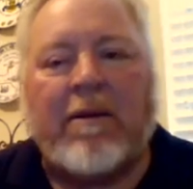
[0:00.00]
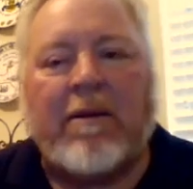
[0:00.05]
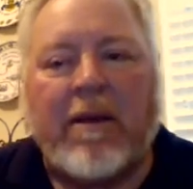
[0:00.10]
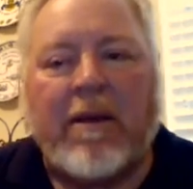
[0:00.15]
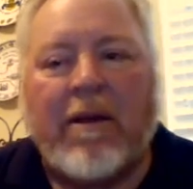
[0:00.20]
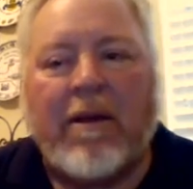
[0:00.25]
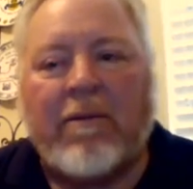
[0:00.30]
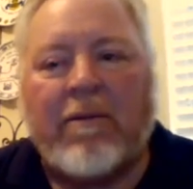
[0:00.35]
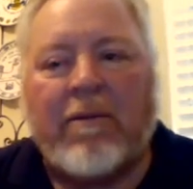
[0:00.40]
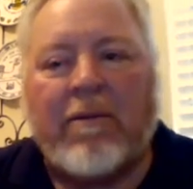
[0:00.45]

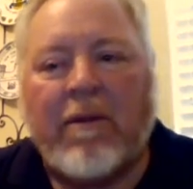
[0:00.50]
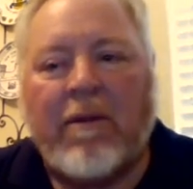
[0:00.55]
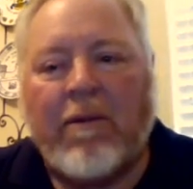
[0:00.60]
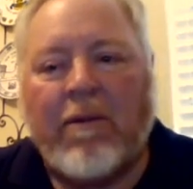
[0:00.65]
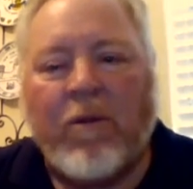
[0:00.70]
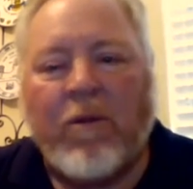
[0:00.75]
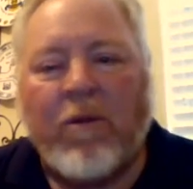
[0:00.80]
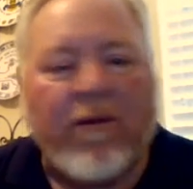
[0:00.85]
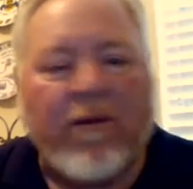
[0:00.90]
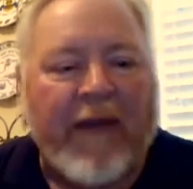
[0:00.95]
know,
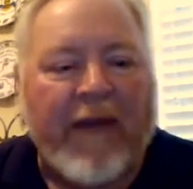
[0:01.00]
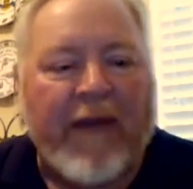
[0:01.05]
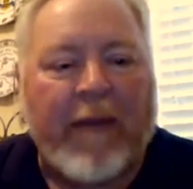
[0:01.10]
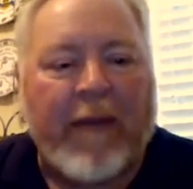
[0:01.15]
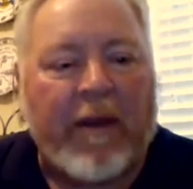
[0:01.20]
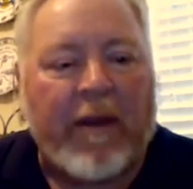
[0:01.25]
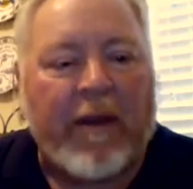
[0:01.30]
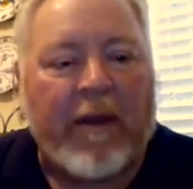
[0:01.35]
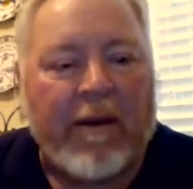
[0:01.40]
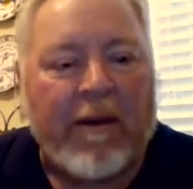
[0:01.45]
we're
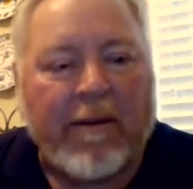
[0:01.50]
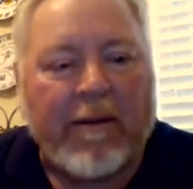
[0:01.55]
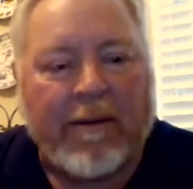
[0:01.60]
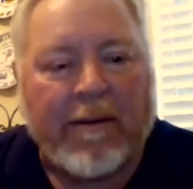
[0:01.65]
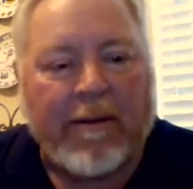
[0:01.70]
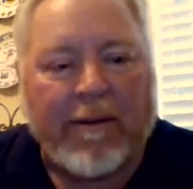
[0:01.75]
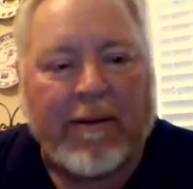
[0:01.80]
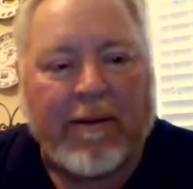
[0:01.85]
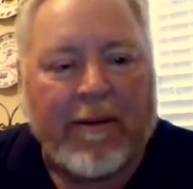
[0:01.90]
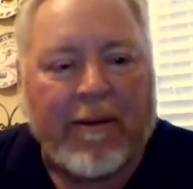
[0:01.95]
family.
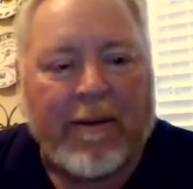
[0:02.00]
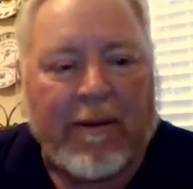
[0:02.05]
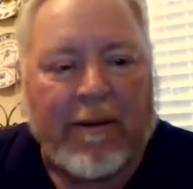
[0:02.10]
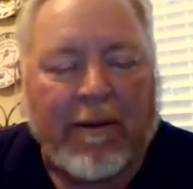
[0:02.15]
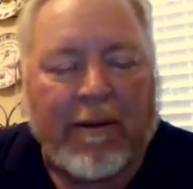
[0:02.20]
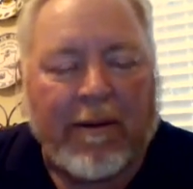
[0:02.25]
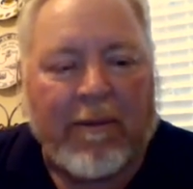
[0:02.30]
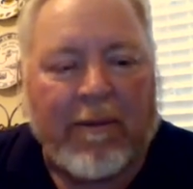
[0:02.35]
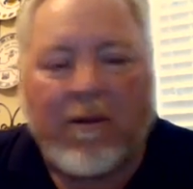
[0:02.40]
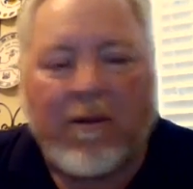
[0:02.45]

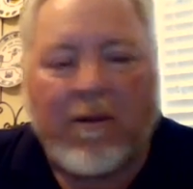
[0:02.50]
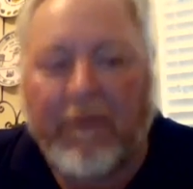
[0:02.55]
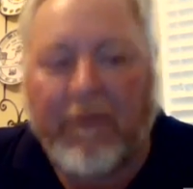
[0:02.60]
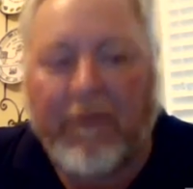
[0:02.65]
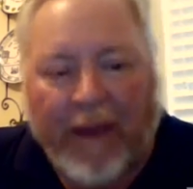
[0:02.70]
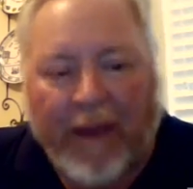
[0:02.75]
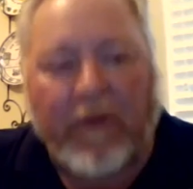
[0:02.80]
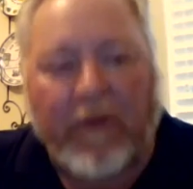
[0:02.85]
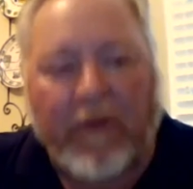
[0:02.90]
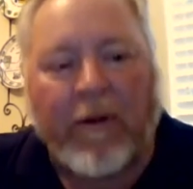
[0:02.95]
We're a
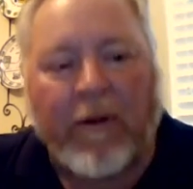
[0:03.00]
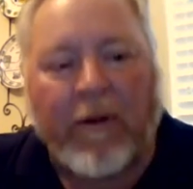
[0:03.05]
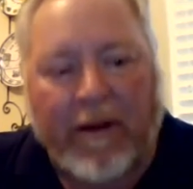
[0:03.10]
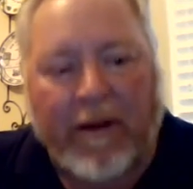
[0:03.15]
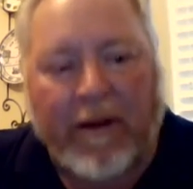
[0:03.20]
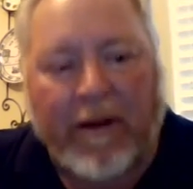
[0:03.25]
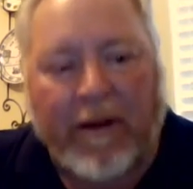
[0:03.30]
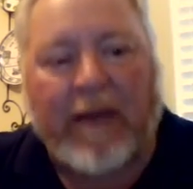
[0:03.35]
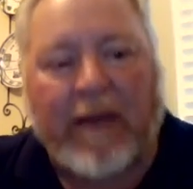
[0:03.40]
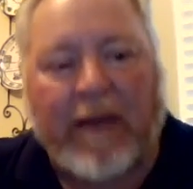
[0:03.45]
family
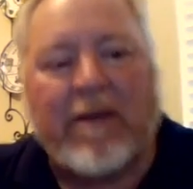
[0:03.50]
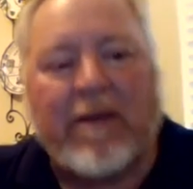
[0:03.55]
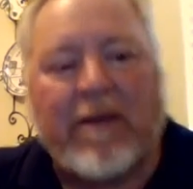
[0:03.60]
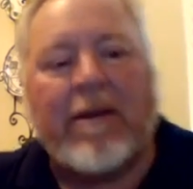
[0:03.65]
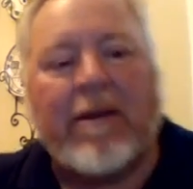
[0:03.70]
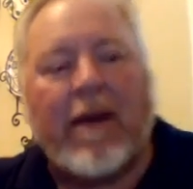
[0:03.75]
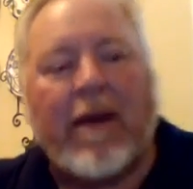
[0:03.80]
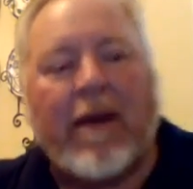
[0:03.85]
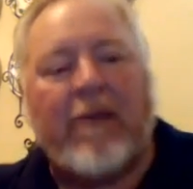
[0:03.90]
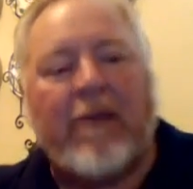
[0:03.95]
organization,
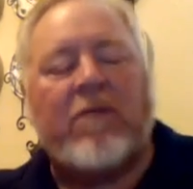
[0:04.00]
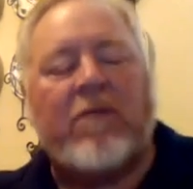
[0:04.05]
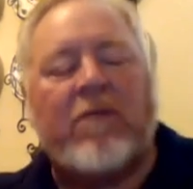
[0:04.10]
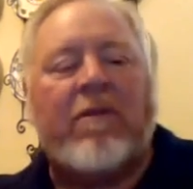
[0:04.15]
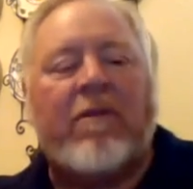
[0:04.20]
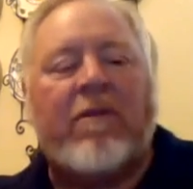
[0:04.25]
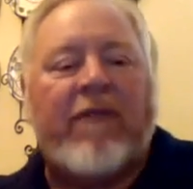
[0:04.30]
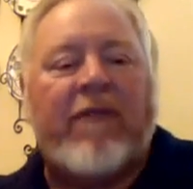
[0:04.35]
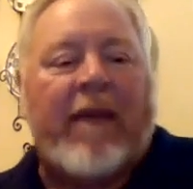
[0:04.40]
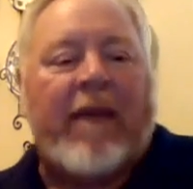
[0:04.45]
and this is
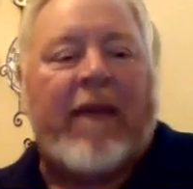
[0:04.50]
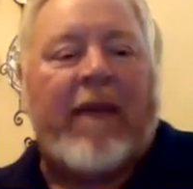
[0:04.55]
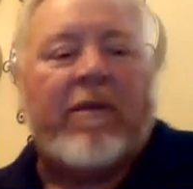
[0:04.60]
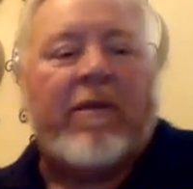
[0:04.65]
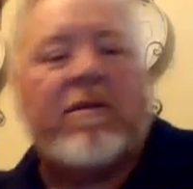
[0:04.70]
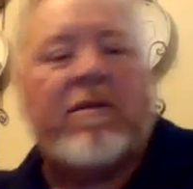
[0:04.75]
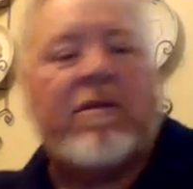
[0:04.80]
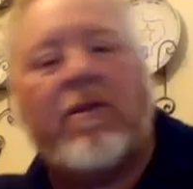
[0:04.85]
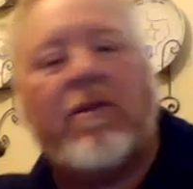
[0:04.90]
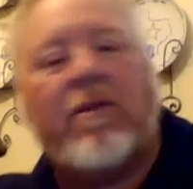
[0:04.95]
what
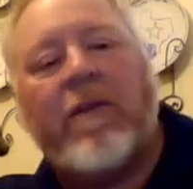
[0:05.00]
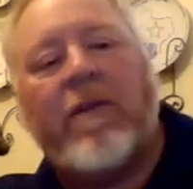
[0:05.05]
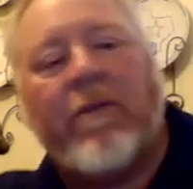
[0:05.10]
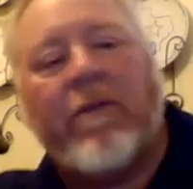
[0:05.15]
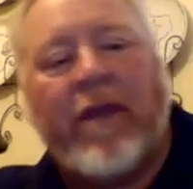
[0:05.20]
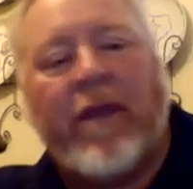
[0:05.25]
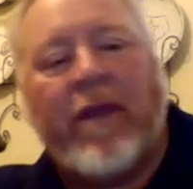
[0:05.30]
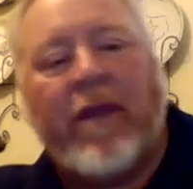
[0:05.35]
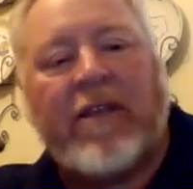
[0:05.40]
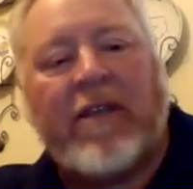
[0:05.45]
families do. They
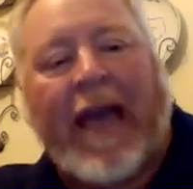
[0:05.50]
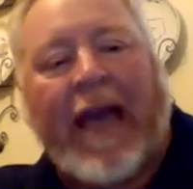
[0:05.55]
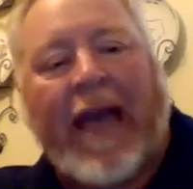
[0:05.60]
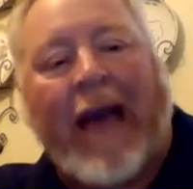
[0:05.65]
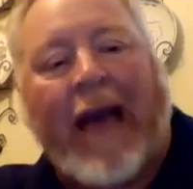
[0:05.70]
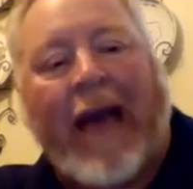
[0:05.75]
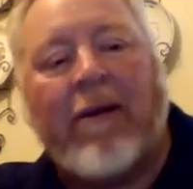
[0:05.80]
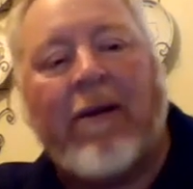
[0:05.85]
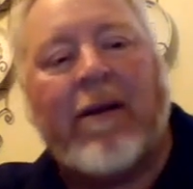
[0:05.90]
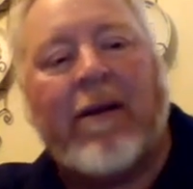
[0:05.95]
reach
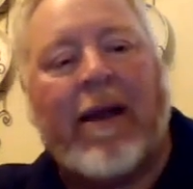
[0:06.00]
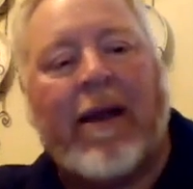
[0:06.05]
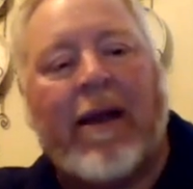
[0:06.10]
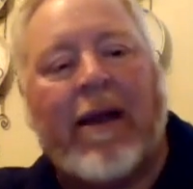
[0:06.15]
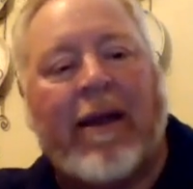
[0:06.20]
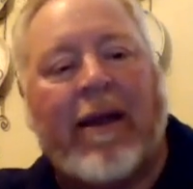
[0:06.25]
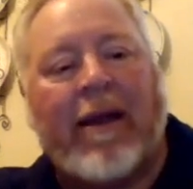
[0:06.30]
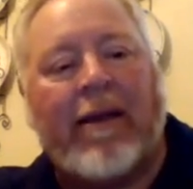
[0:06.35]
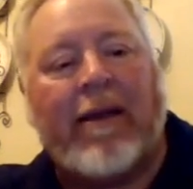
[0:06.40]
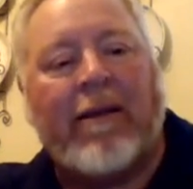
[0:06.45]
out and
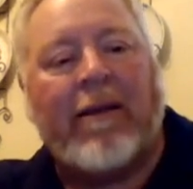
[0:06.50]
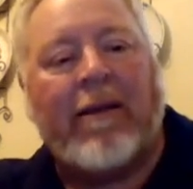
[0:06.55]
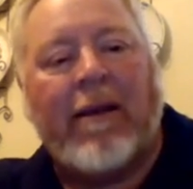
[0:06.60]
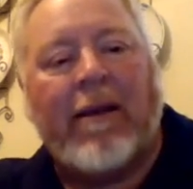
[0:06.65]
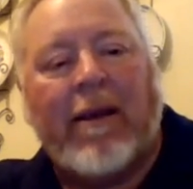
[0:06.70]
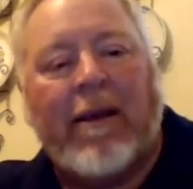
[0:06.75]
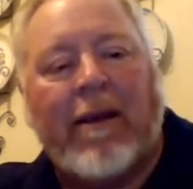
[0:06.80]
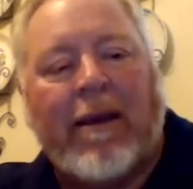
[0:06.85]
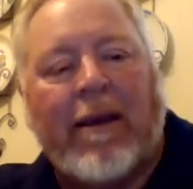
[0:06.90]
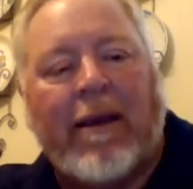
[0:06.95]

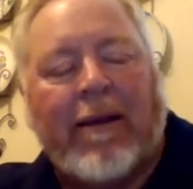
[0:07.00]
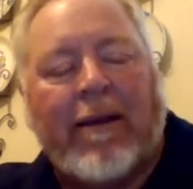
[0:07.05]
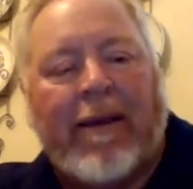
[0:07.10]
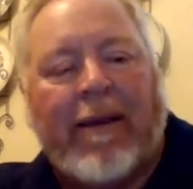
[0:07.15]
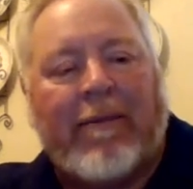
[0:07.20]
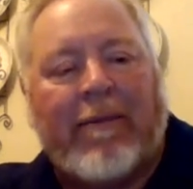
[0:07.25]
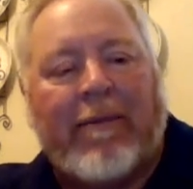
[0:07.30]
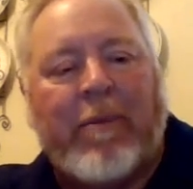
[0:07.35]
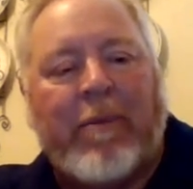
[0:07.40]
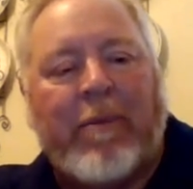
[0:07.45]

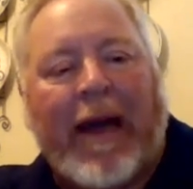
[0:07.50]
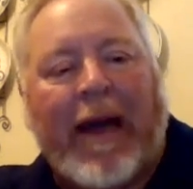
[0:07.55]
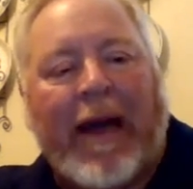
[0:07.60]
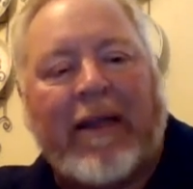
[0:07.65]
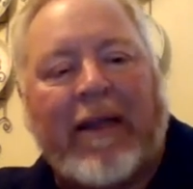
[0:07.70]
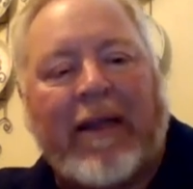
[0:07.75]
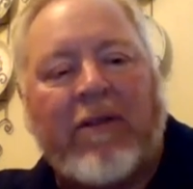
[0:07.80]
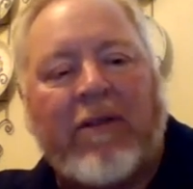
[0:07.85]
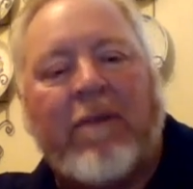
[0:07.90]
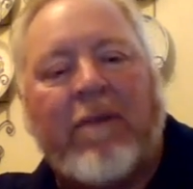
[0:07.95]
they
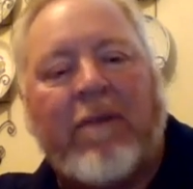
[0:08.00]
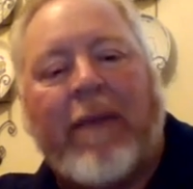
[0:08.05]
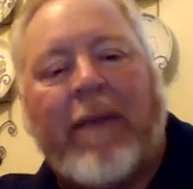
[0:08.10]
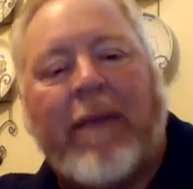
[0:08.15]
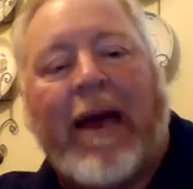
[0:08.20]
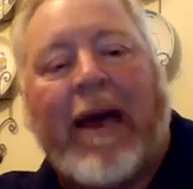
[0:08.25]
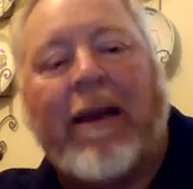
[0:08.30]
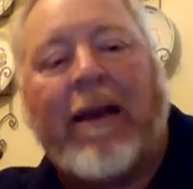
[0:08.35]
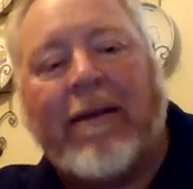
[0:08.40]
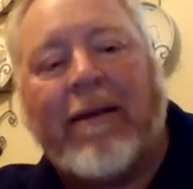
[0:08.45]
pat you on the
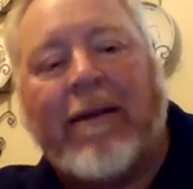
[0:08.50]
back.